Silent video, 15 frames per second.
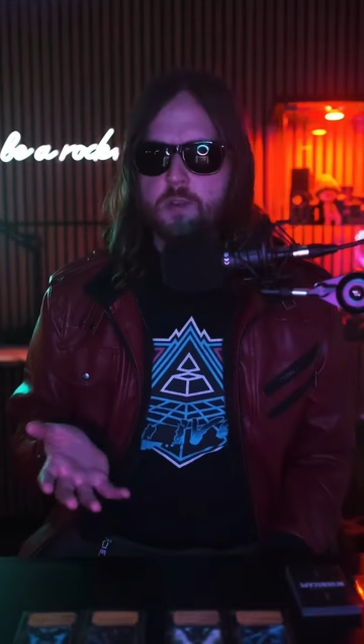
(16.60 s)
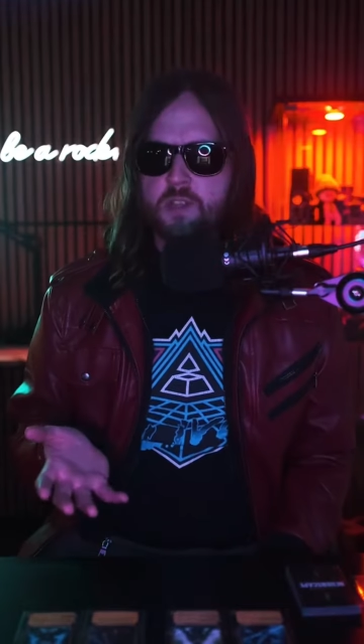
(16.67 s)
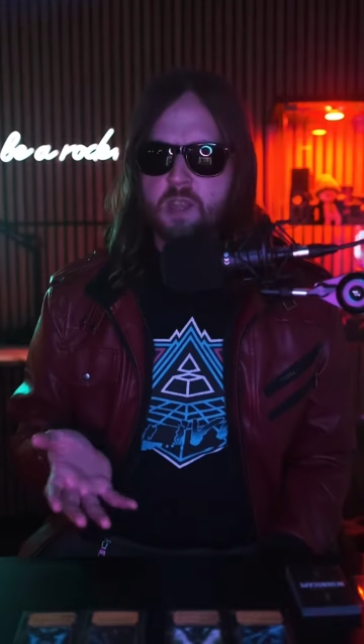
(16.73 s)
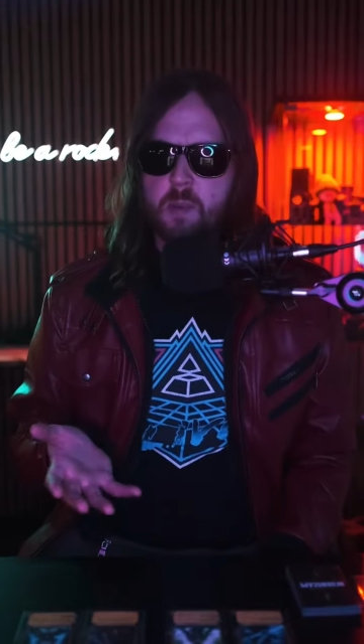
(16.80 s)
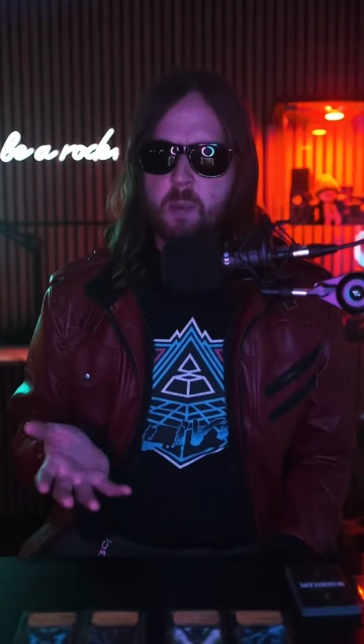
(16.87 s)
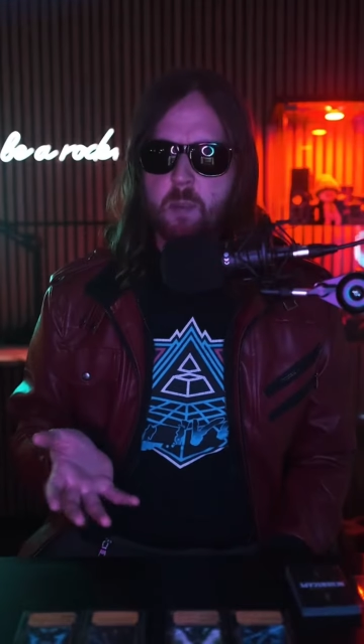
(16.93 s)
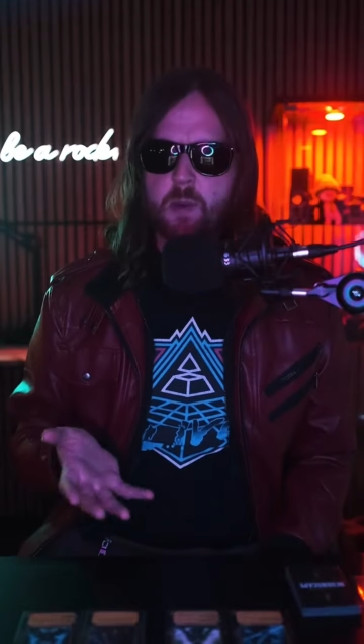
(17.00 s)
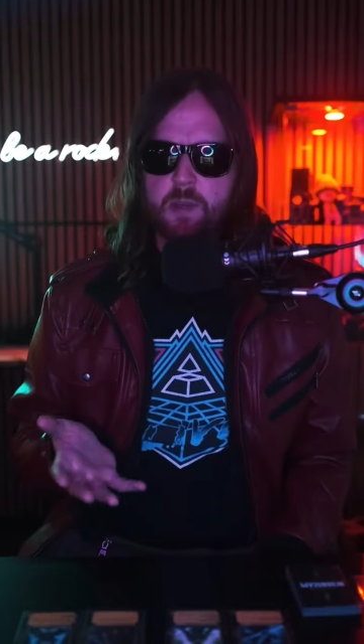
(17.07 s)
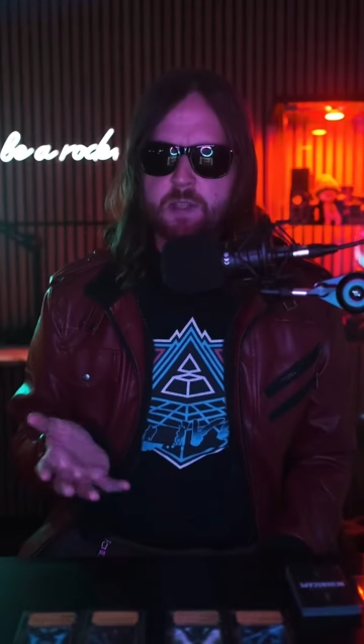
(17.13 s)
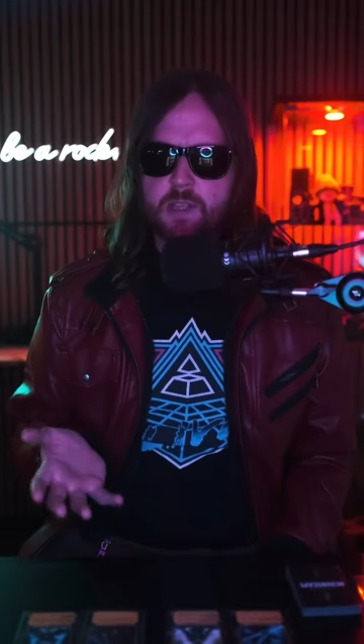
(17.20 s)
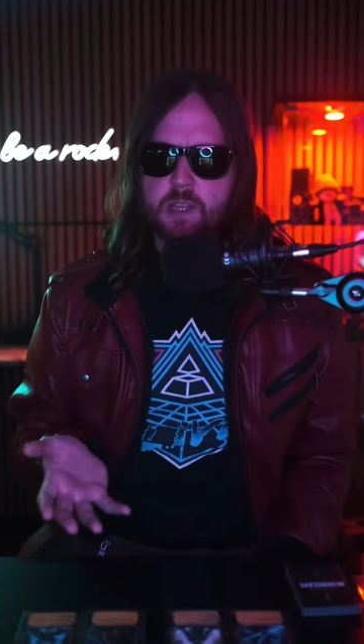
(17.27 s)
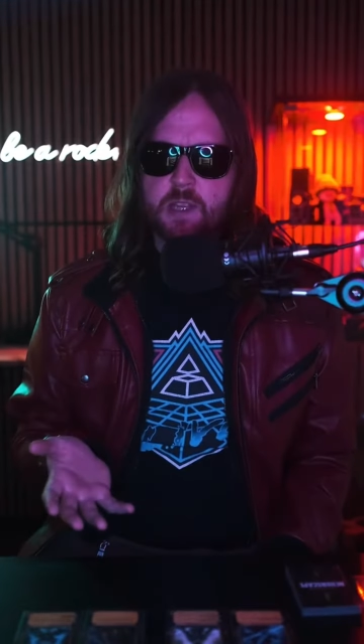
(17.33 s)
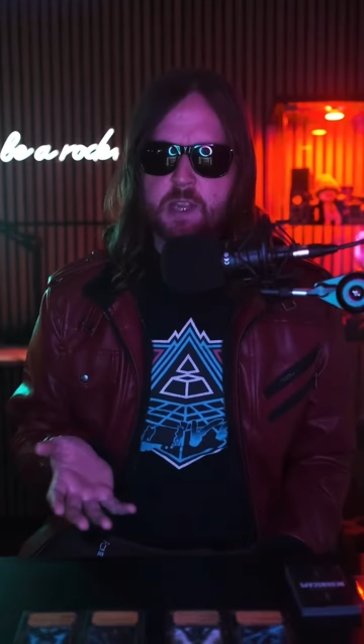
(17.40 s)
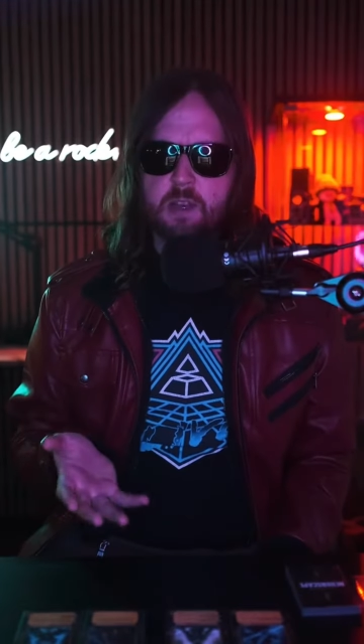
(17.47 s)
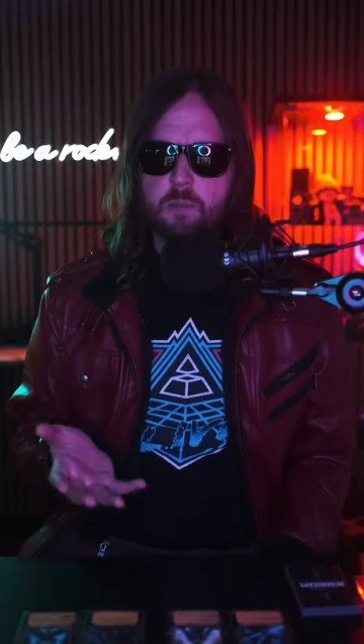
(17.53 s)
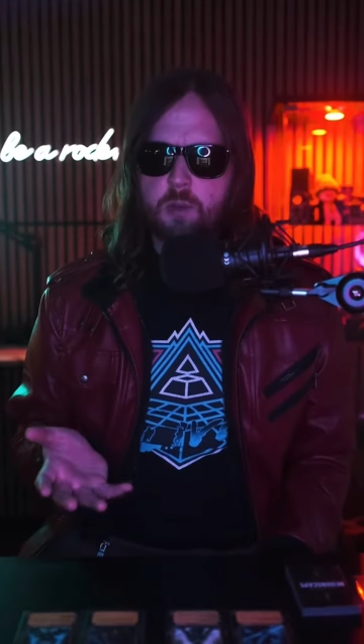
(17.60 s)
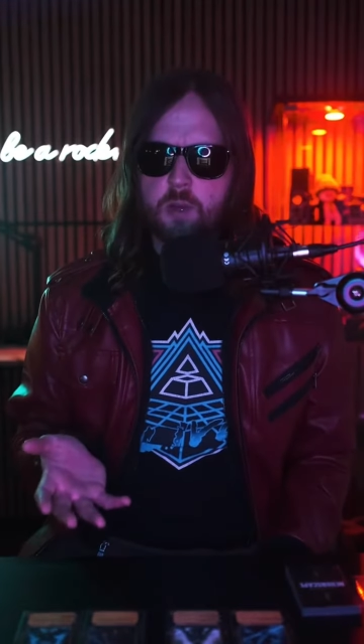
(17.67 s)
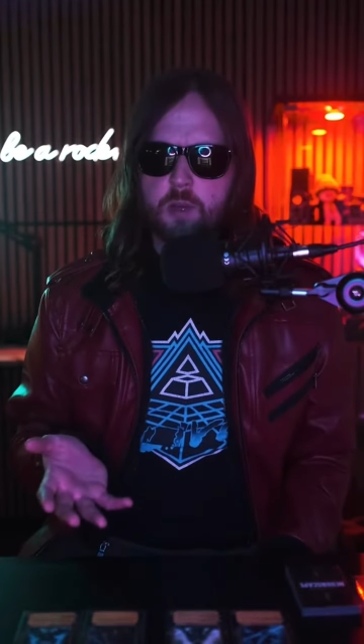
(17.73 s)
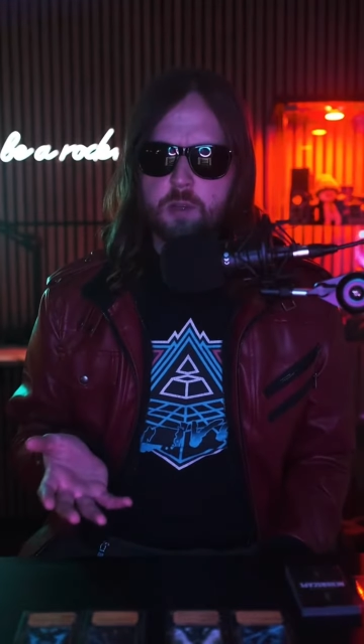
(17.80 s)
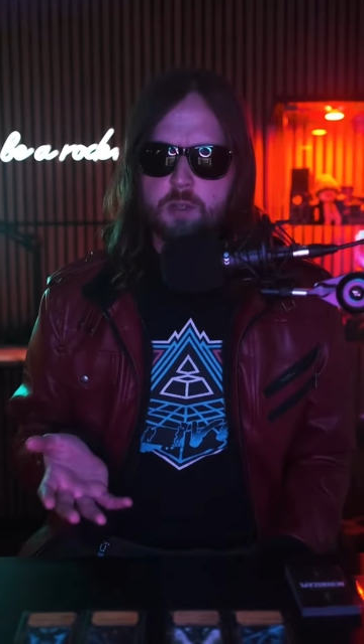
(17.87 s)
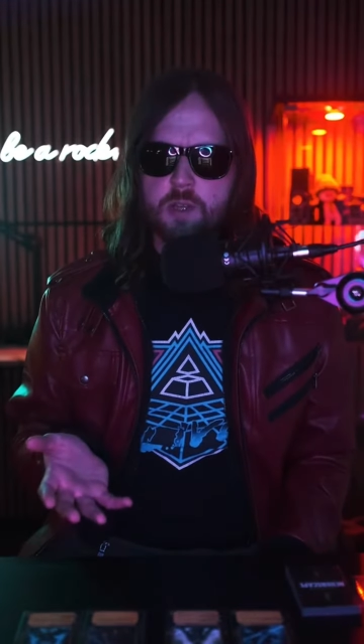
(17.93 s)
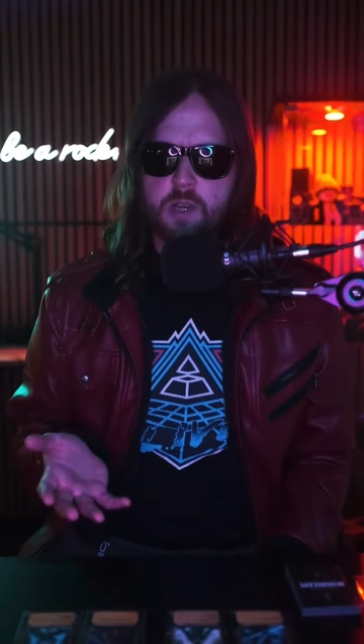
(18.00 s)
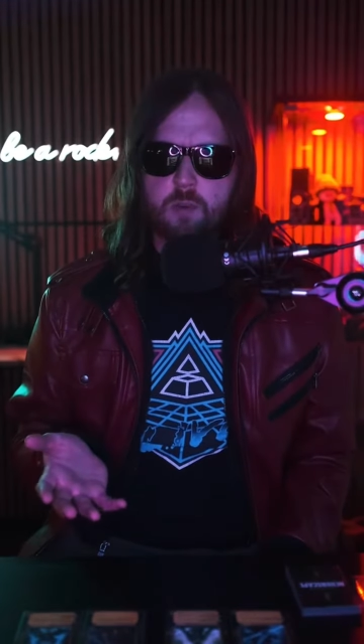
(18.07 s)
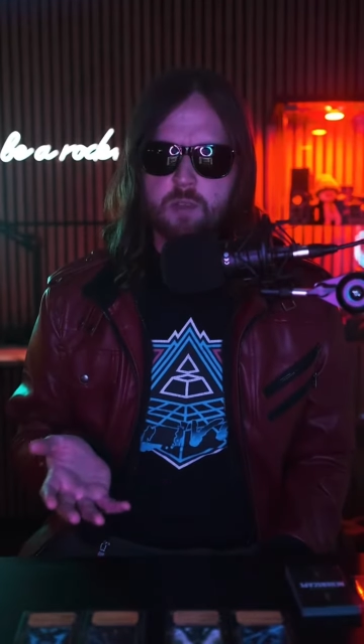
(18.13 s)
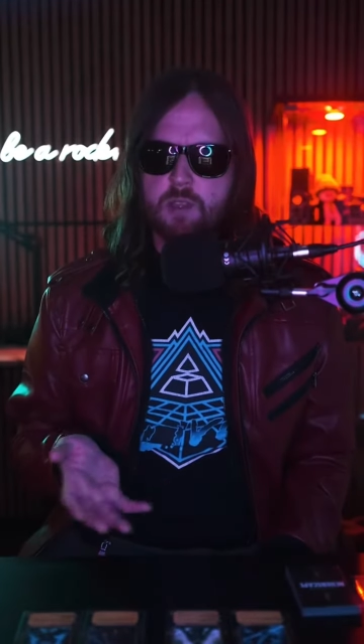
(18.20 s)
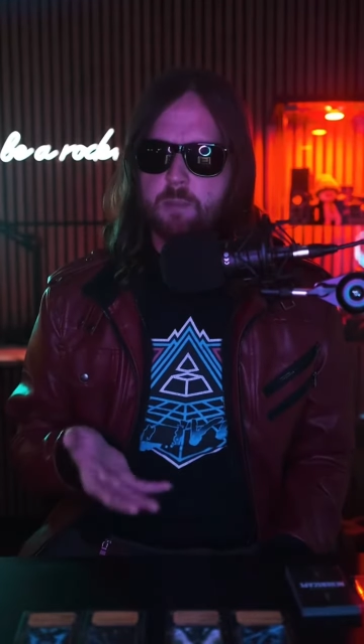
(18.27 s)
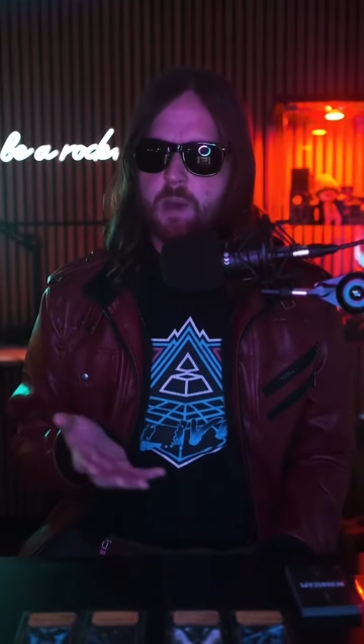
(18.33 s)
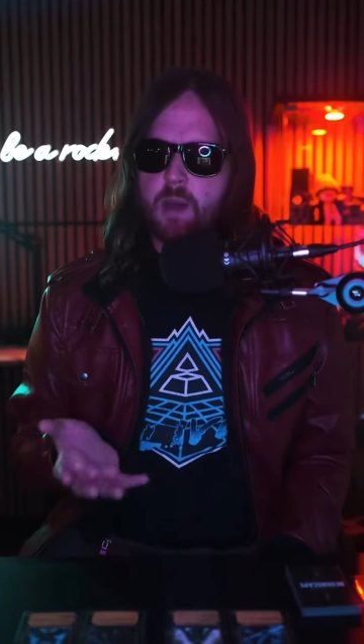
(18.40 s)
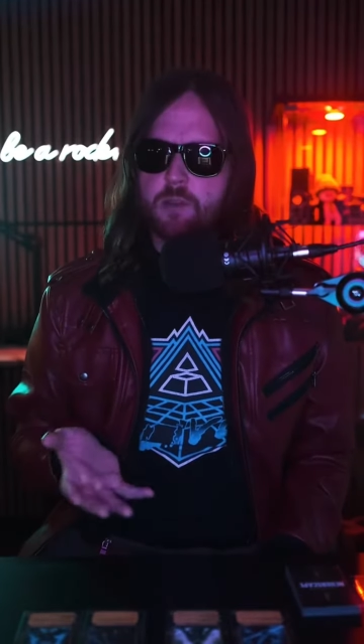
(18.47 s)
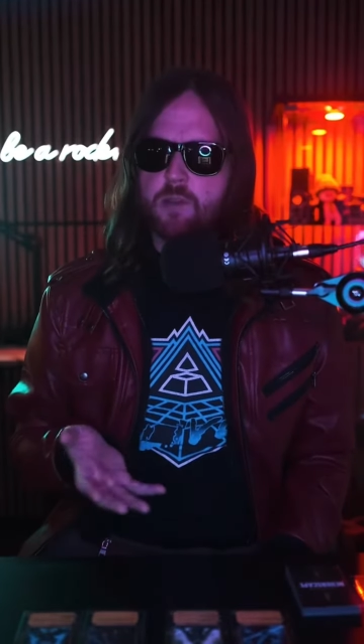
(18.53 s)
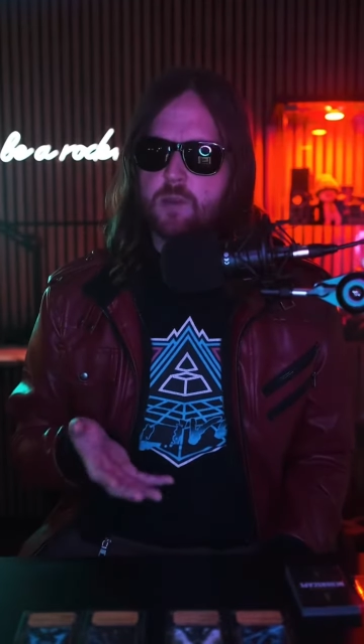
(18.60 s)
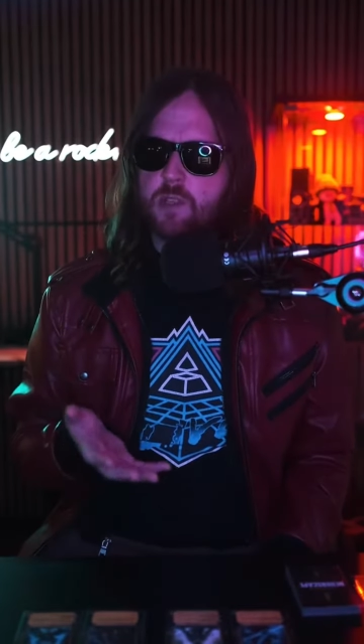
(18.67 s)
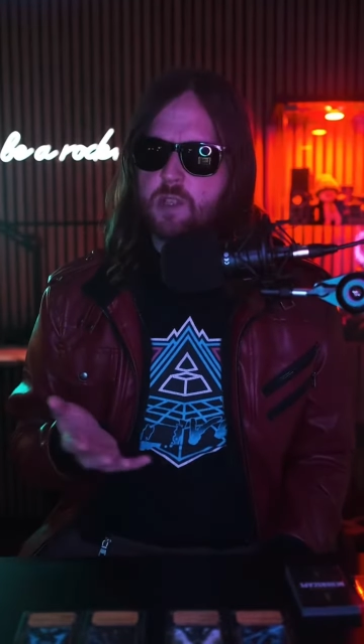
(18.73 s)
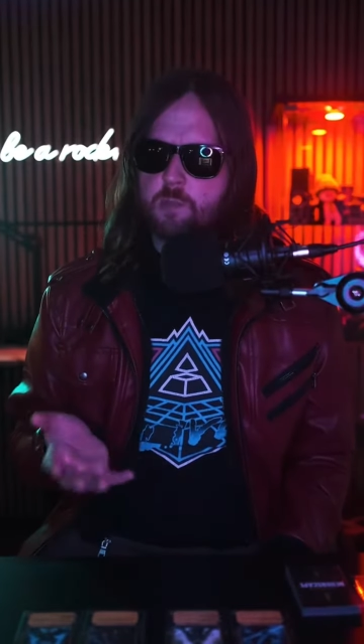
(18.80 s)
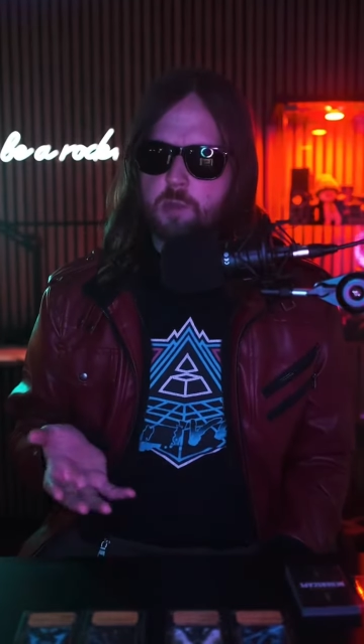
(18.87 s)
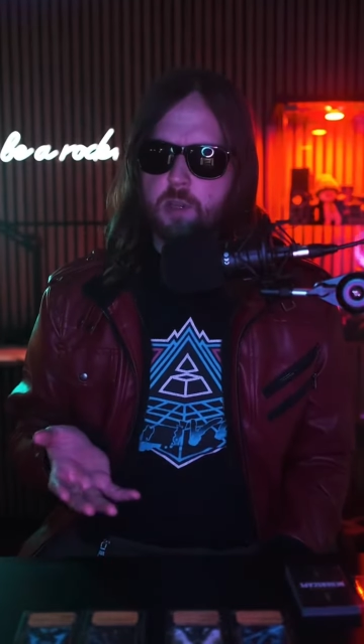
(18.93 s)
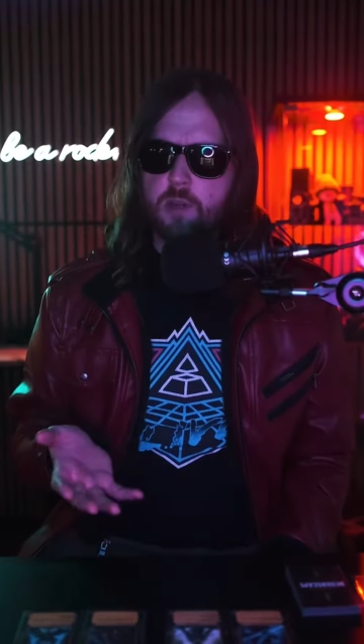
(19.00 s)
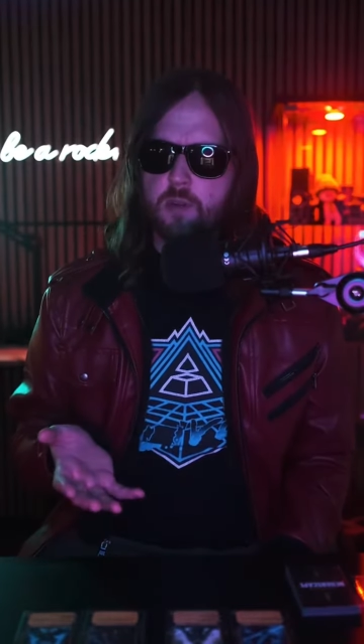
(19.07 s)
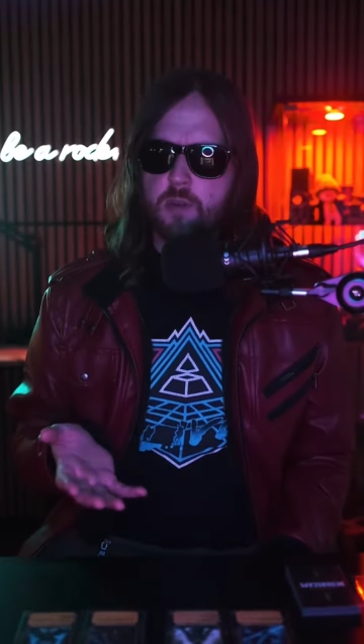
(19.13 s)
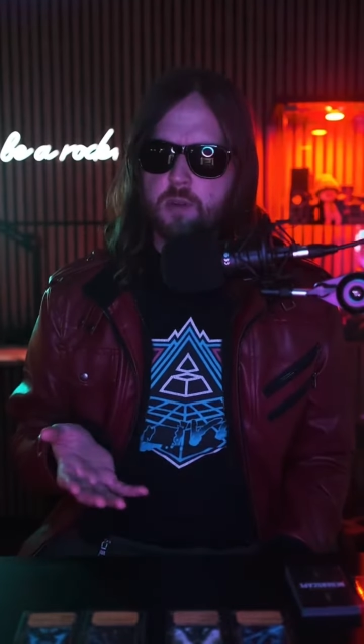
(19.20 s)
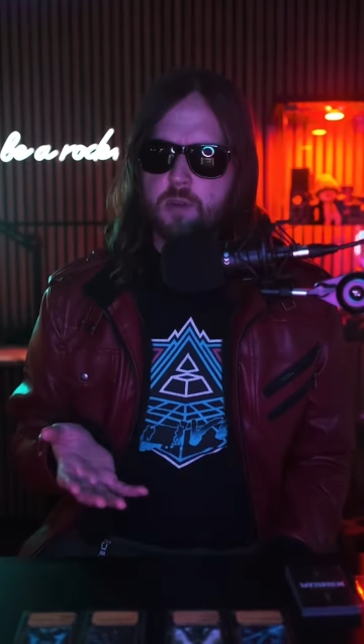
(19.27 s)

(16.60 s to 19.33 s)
cyberpunk scene had emerged, and it was about to explode.